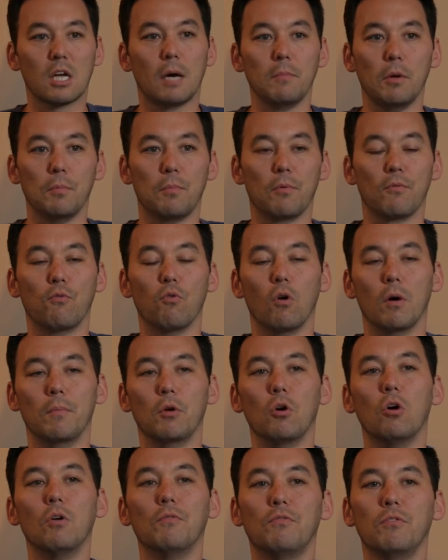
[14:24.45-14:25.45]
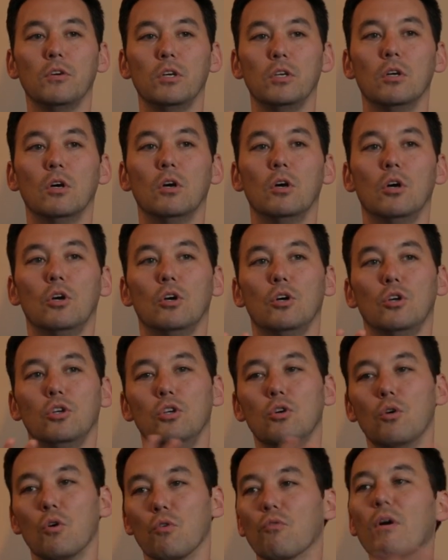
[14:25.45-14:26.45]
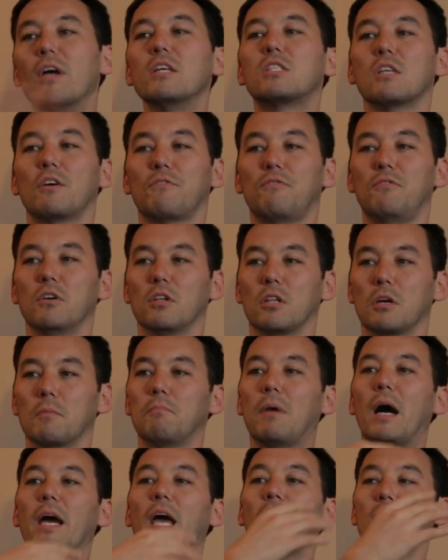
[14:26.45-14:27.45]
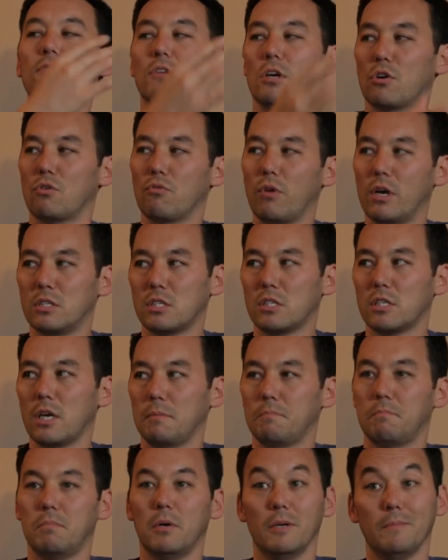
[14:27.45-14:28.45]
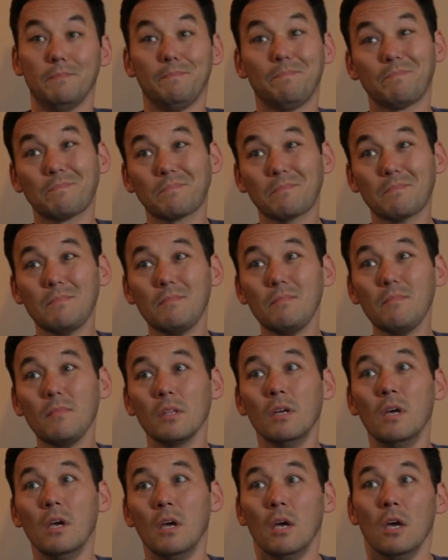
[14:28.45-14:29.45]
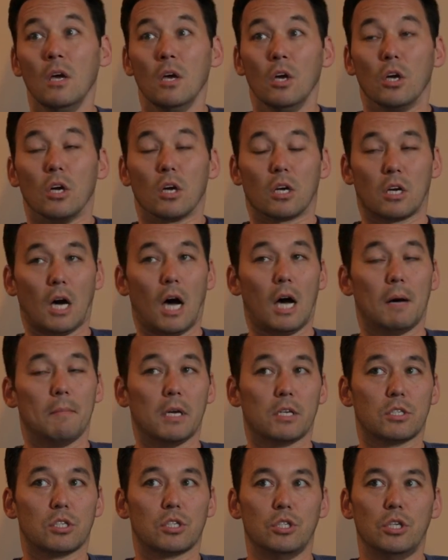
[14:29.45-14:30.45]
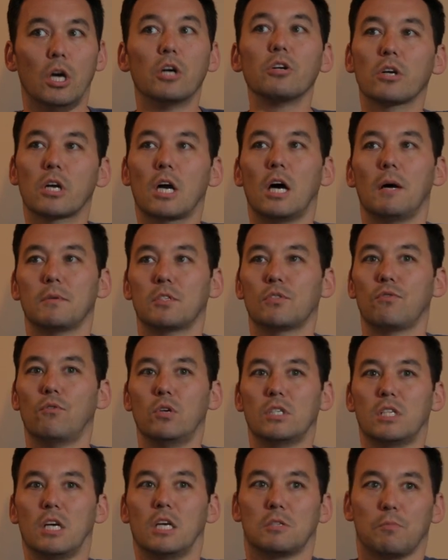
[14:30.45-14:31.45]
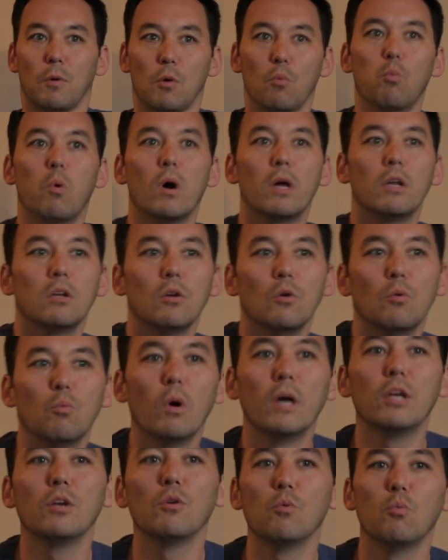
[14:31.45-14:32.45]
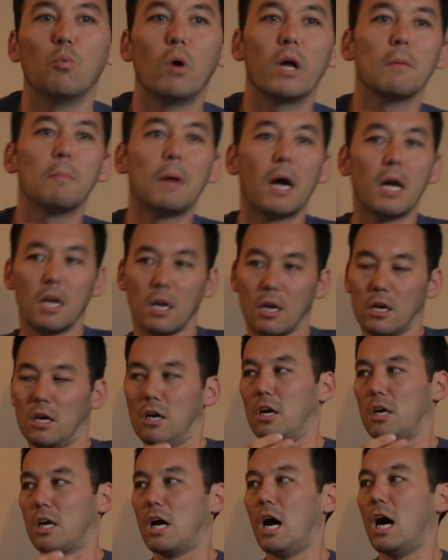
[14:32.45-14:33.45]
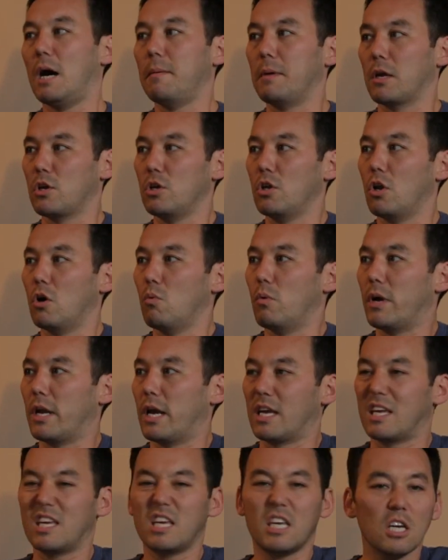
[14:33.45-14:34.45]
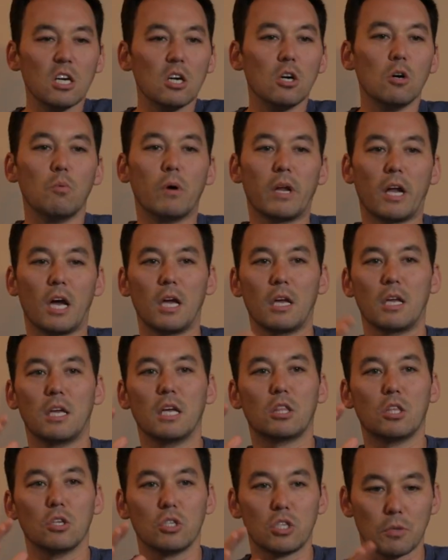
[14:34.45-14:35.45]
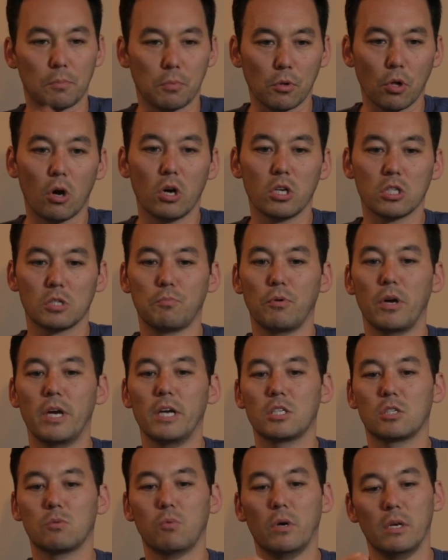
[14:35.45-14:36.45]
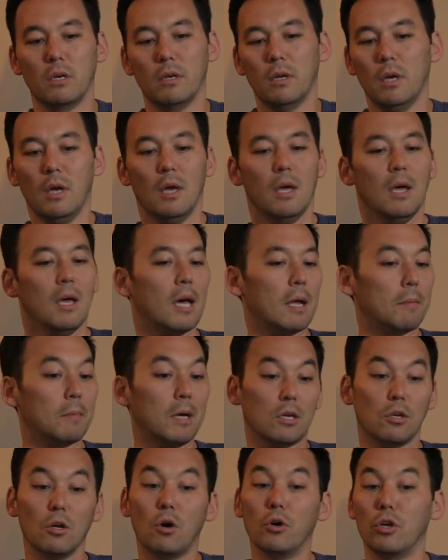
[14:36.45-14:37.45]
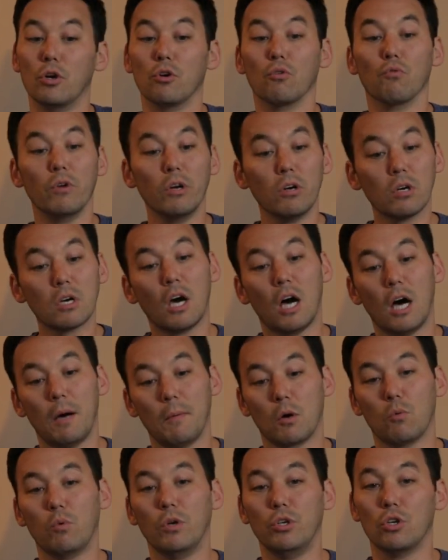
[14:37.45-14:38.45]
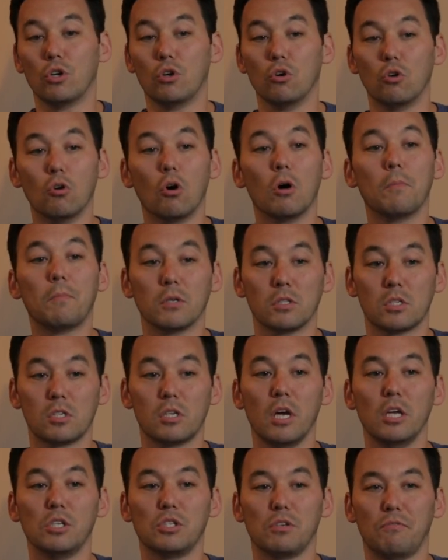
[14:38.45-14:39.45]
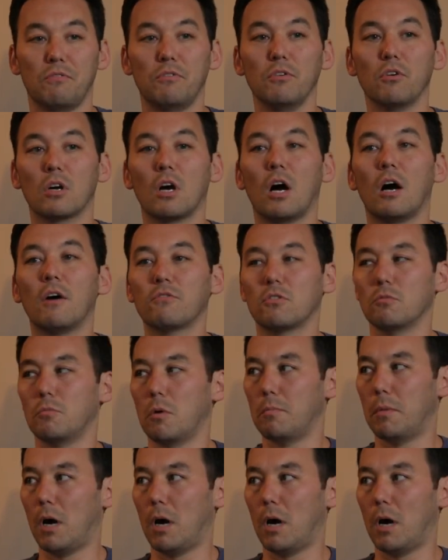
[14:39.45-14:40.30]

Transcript: time you perform, and hopefully you erase that feeling by having a great set. But comics, younger comics have always asked me, when when when am I a comic? You know, when mm -hmm. I mm-hmm. kill, when I get these applause breaks, when and I'm like, no, you're a real comic when you could go up on stage and feel comfortable